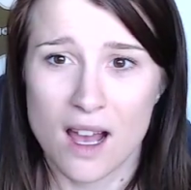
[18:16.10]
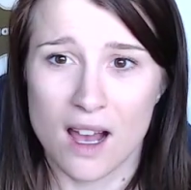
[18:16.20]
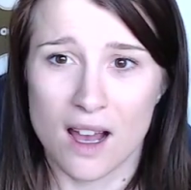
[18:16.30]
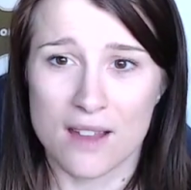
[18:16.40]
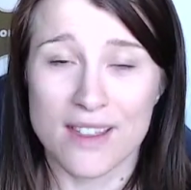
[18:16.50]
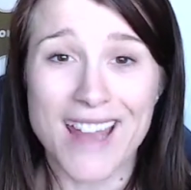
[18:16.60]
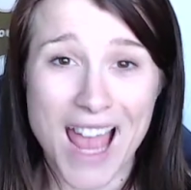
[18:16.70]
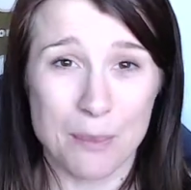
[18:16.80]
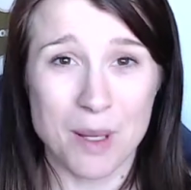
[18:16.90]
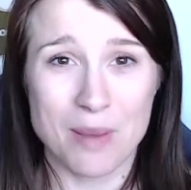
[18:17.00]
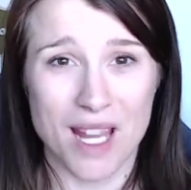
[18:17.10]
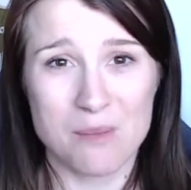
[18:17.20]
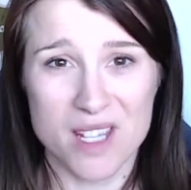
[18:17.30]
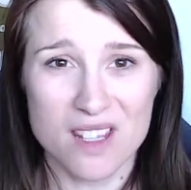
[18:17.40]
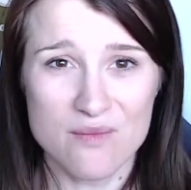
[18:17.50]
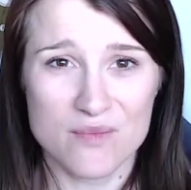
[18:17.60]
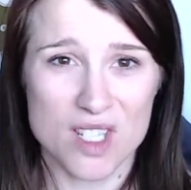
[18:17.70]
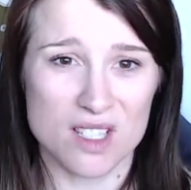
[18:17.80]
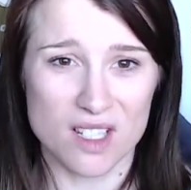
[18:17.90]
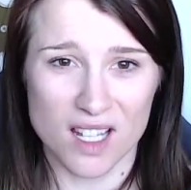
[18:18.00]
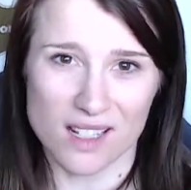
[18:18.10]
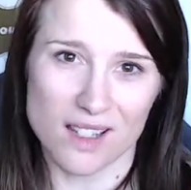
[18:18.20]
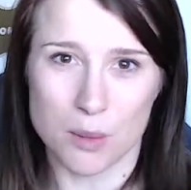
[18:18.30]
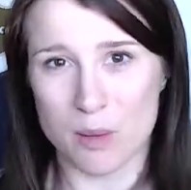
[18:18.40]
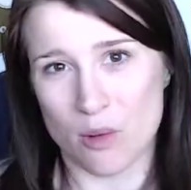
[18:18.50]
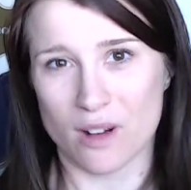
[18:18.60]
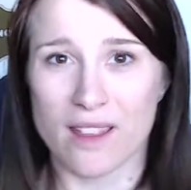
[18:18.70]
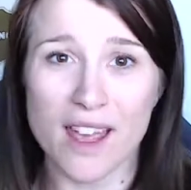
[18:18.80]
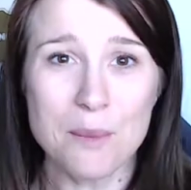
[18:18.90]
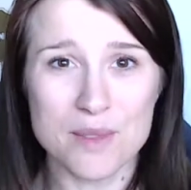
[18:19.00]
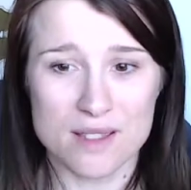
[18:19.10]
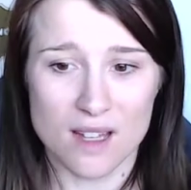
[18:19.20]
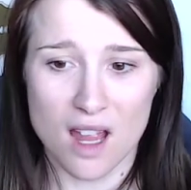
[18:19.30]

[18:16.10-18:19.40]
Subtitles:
Then happy baby, just to get a little bit more into the hips,